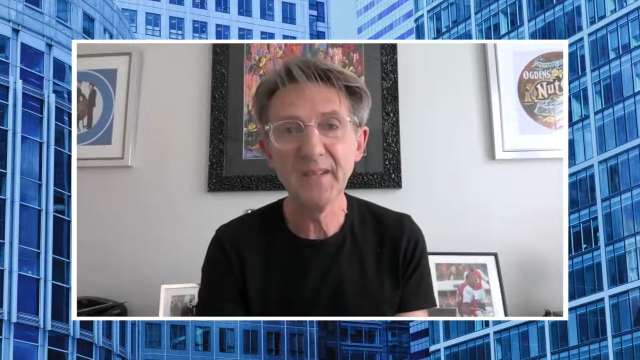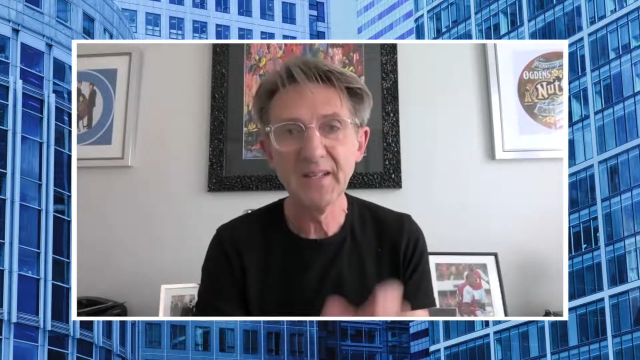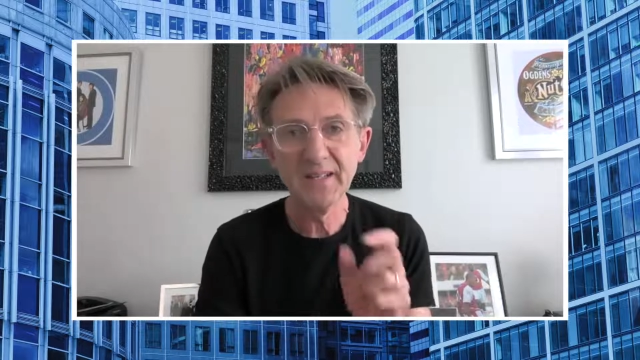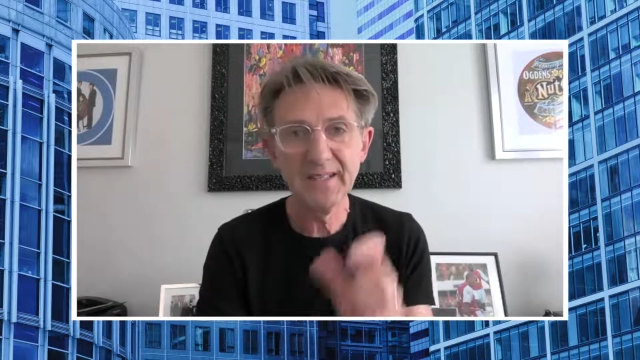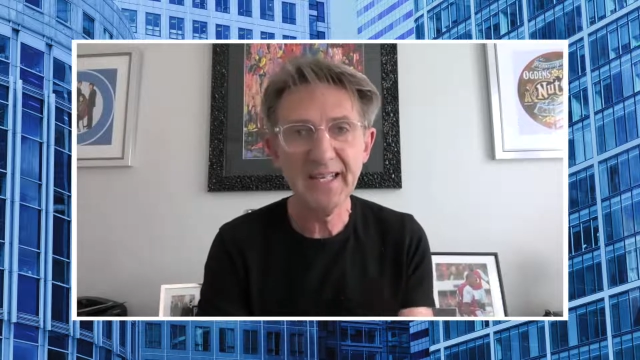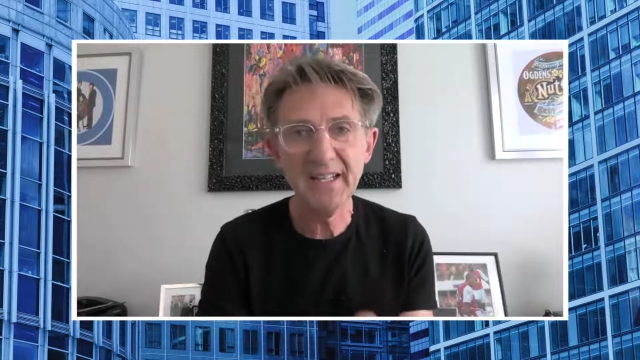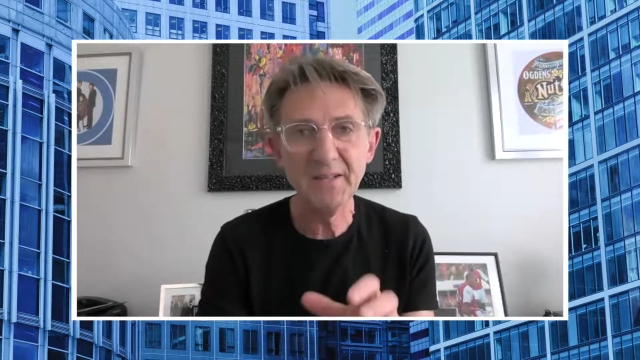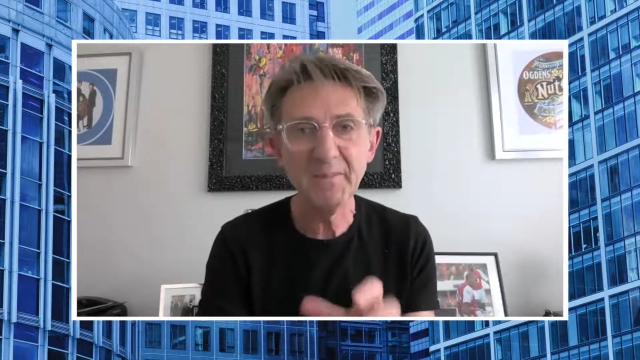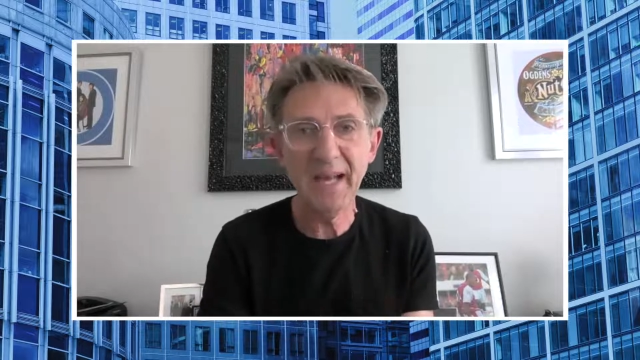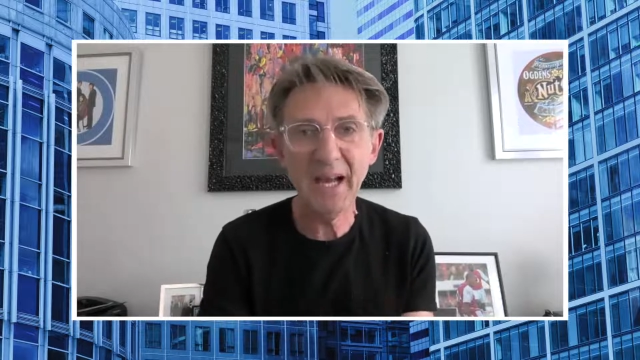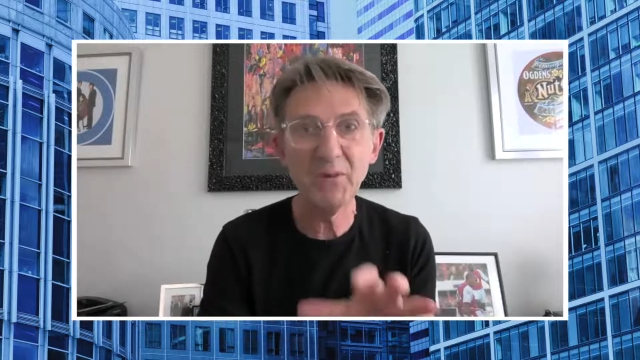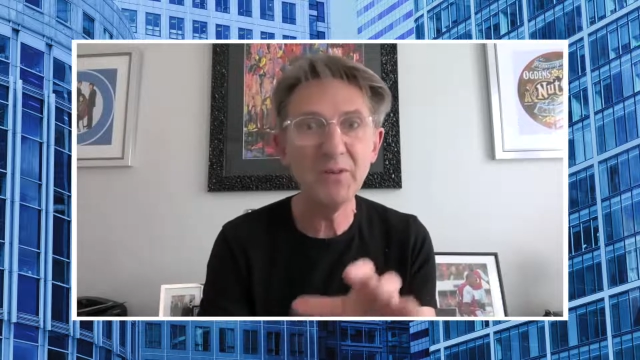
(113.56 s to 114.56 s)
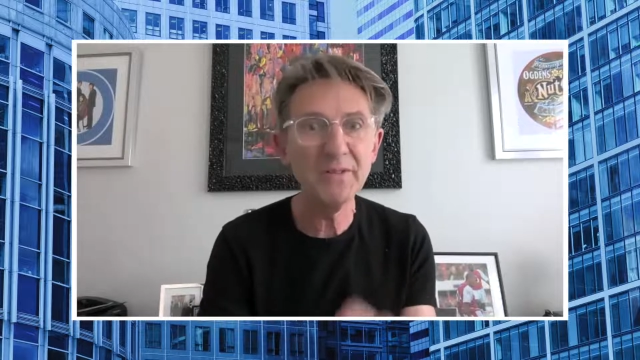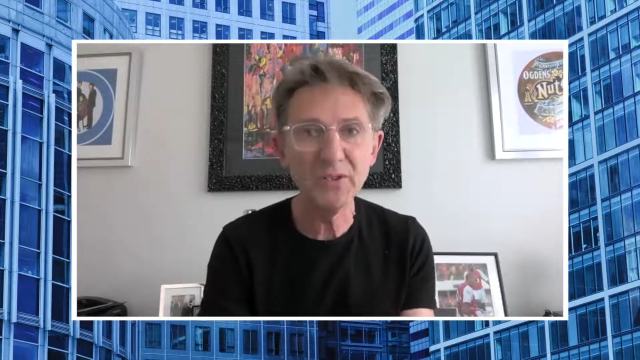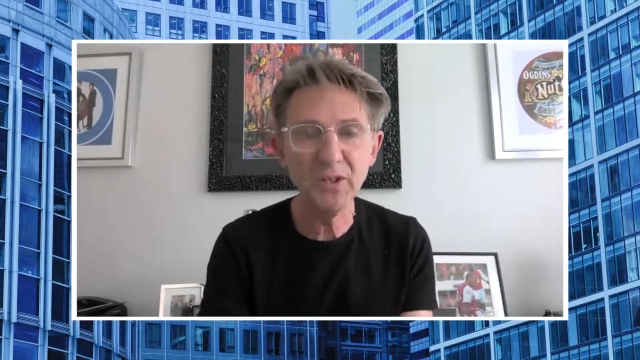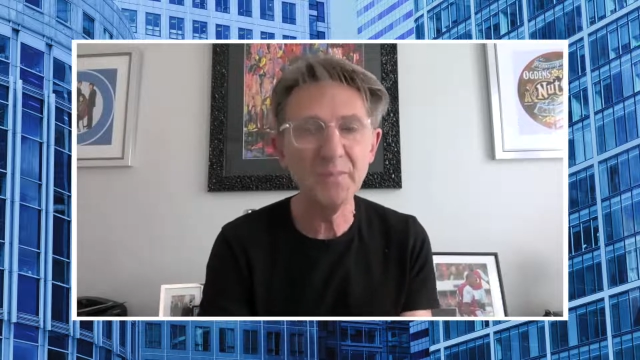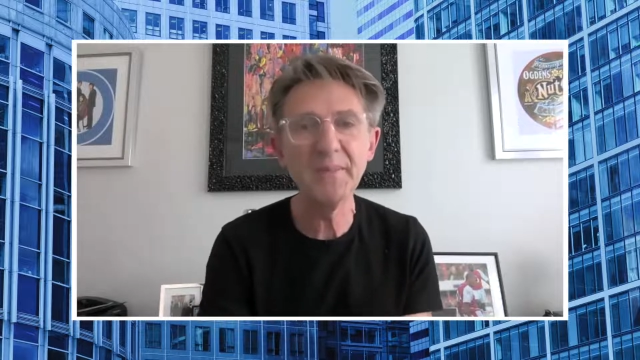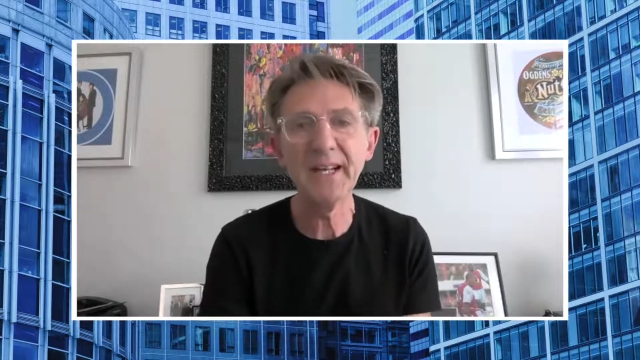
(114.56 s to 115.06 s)
getting the power of
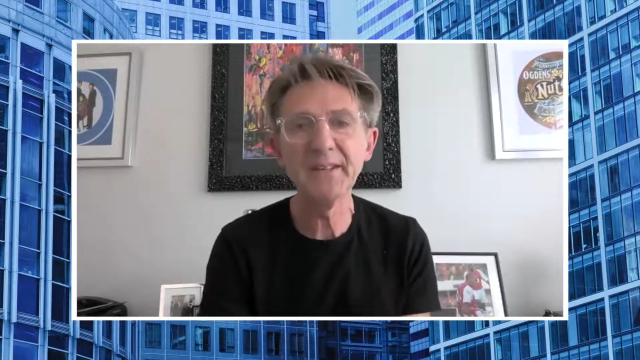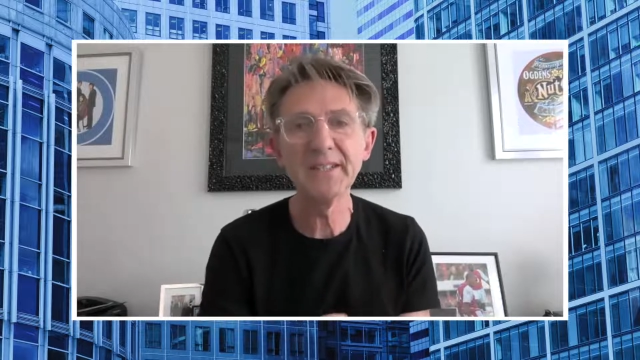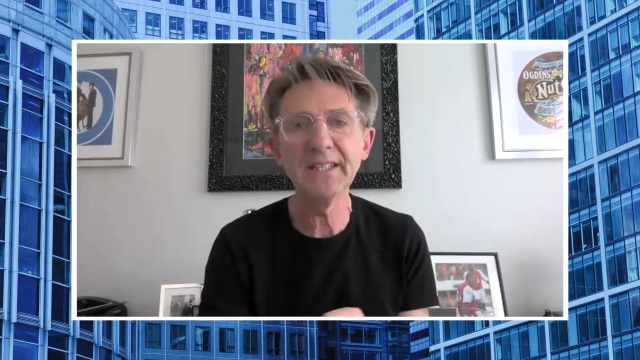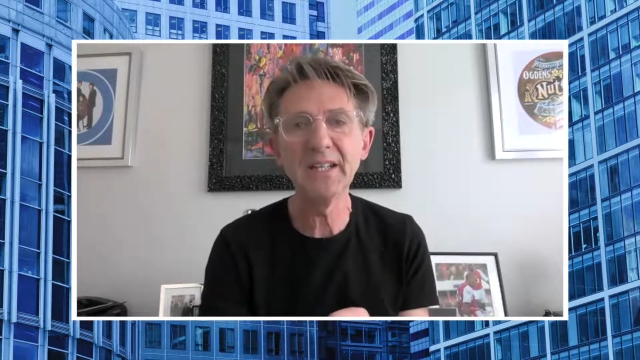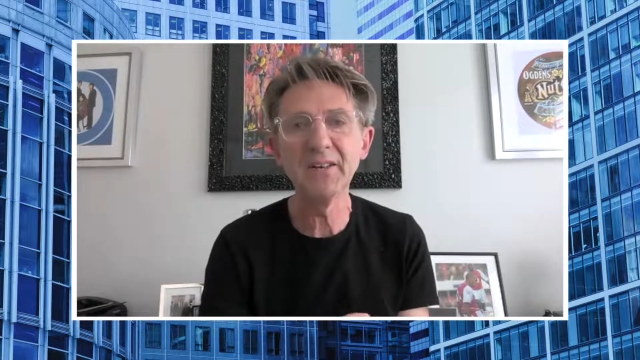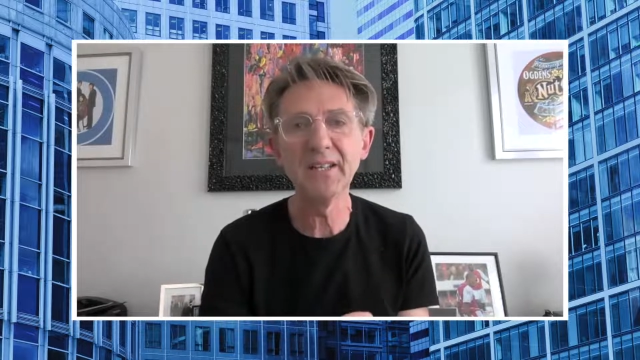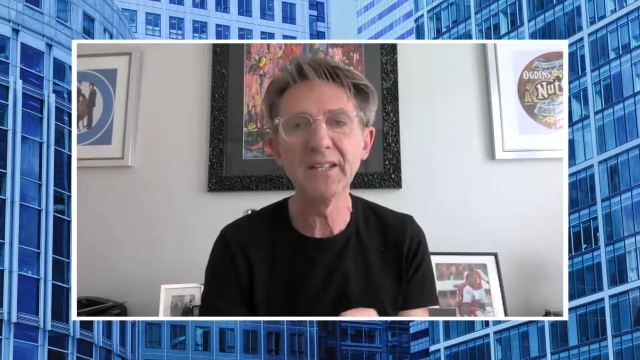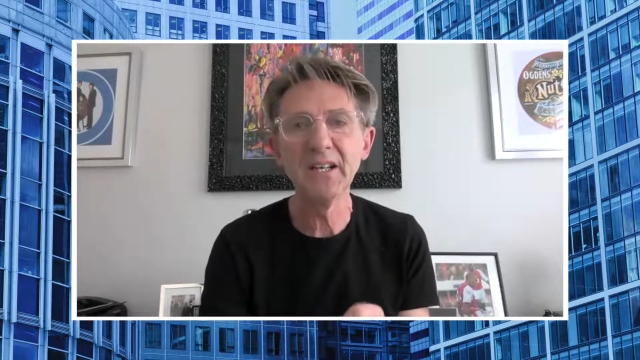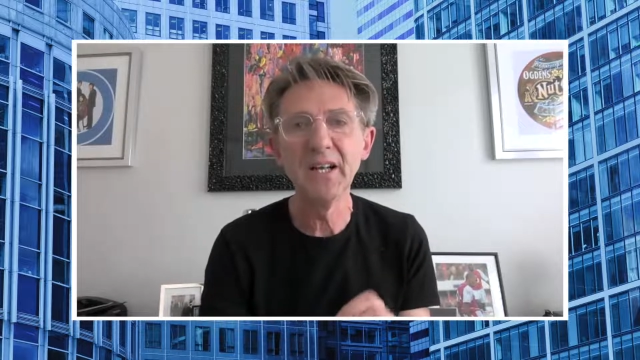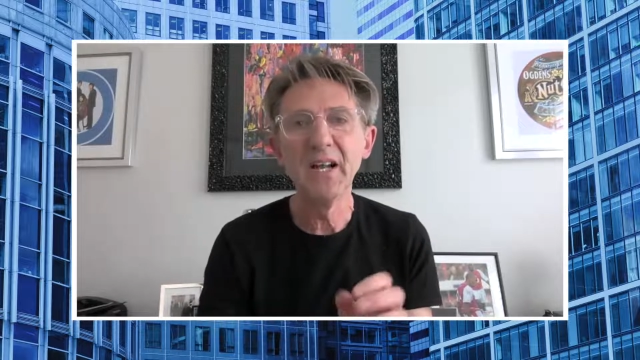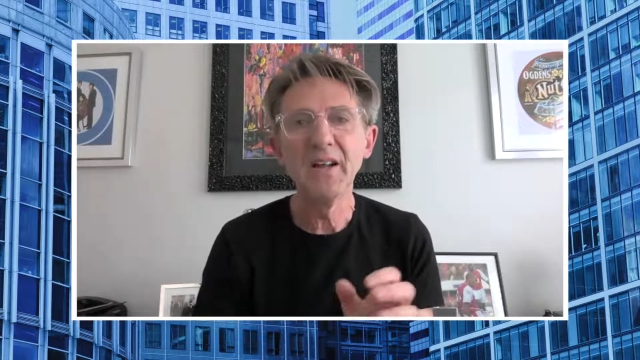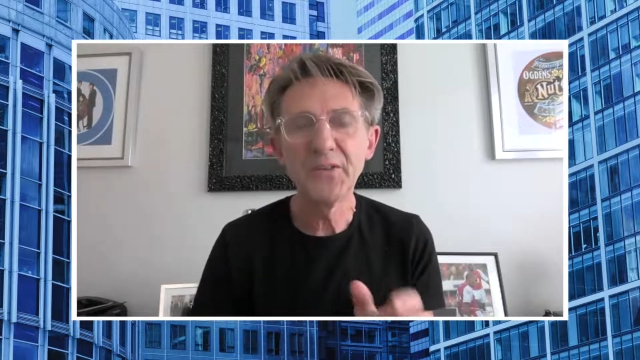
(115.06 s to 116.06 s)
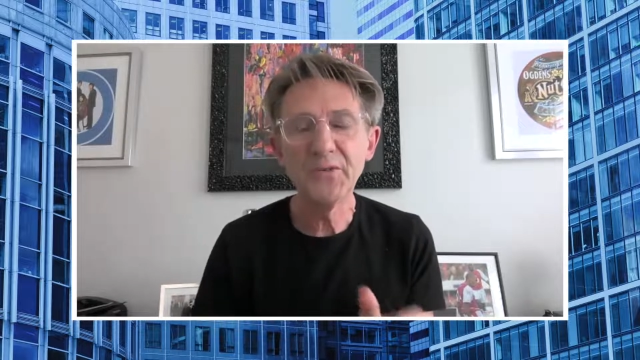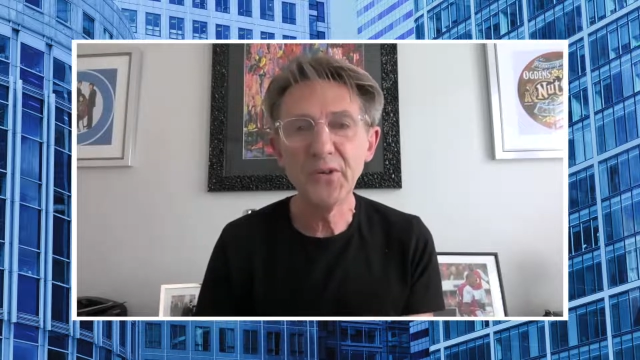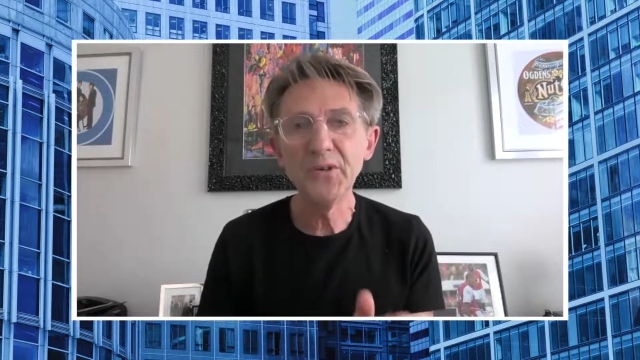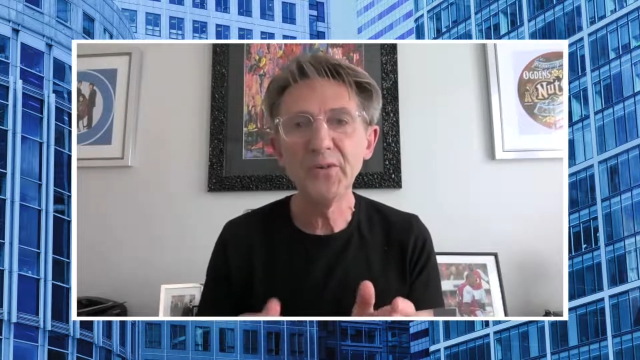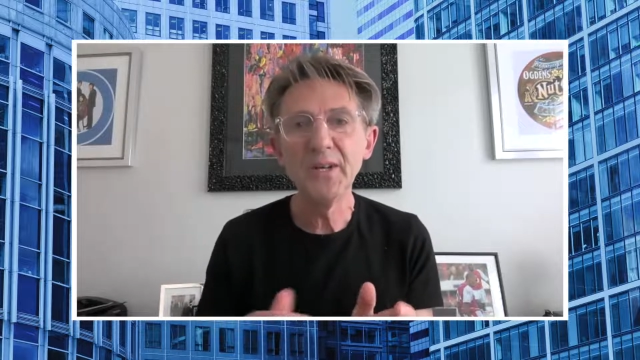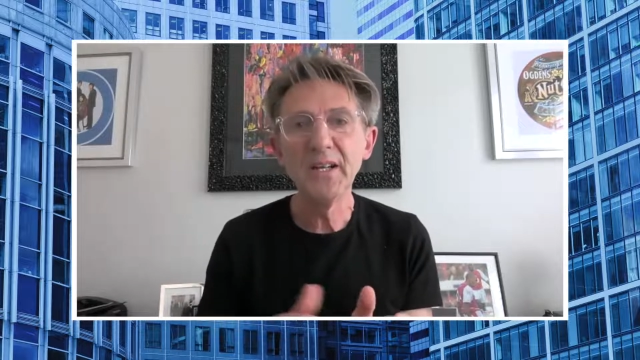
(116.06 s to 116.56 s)
compounding going
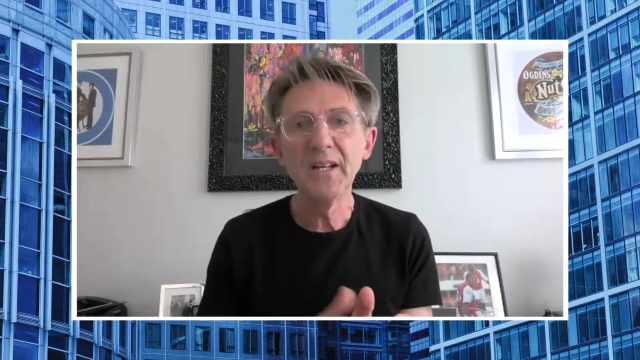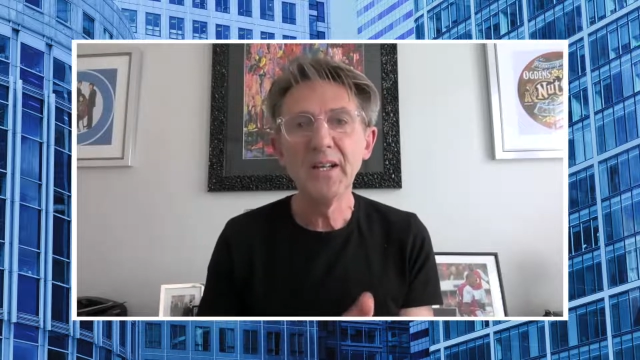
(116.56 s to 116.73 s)
through